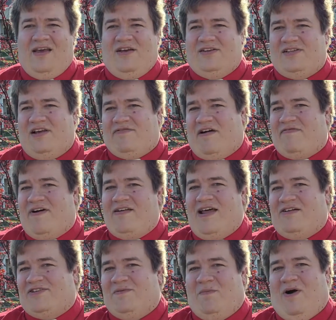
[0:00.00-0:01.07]
You see, if I found
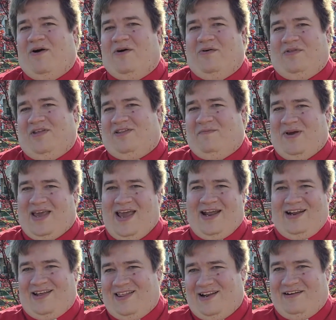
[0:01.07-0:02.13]
out tomorrow that the
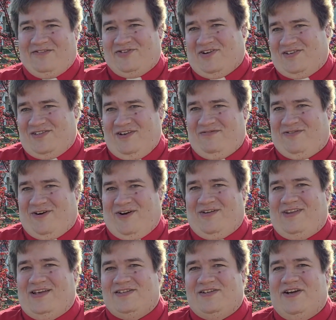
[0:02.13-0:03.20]
mechanic that I've trusted for all
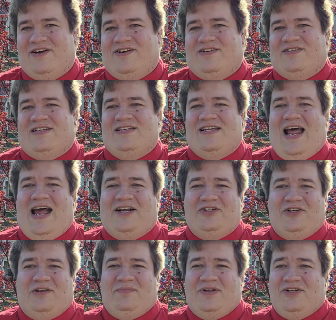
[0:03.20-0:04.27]
these years has
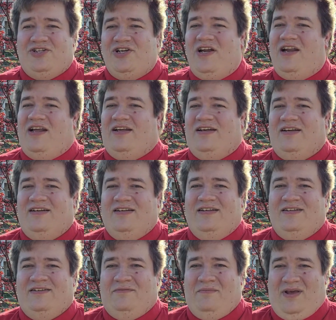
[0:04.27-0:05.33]
actually been cheating
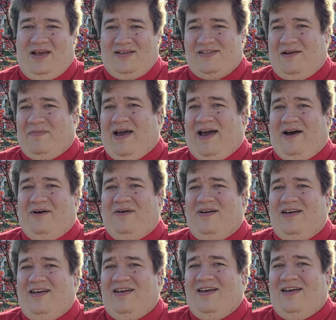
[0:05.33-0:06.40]
me somehow,
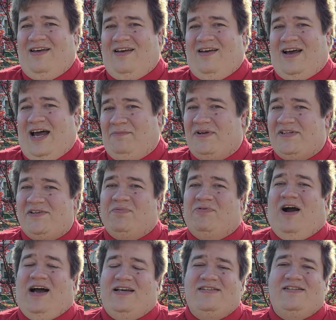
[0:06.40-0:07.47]
I'd be
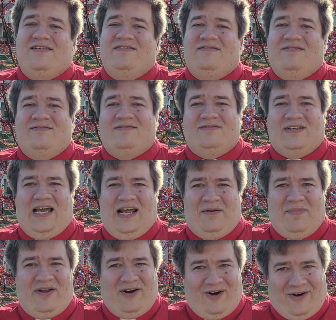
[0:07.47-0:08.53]
surprised and a
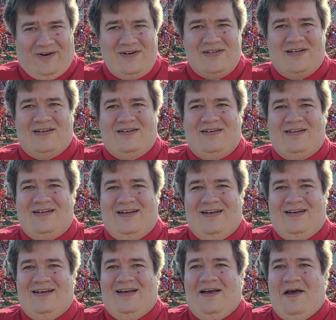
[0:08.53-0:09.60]
bit hurt,
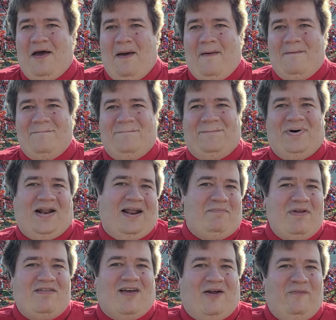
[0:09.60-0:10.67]
but I'd
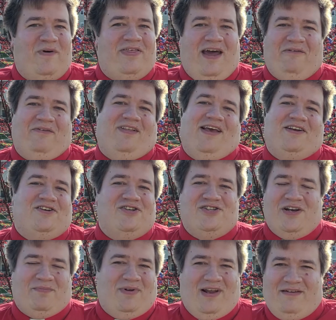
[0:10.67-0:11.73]
be done with that
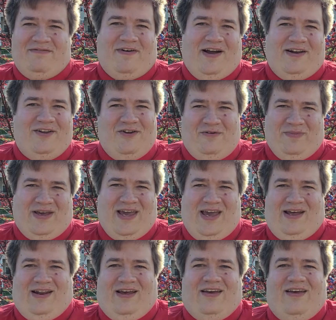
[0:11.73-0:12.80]
relationship and I'd find a new
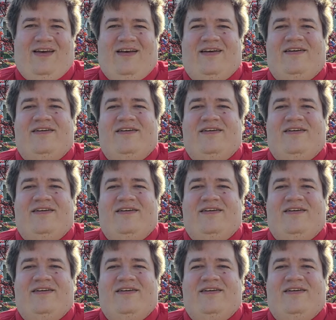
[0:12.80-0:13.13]
mechanic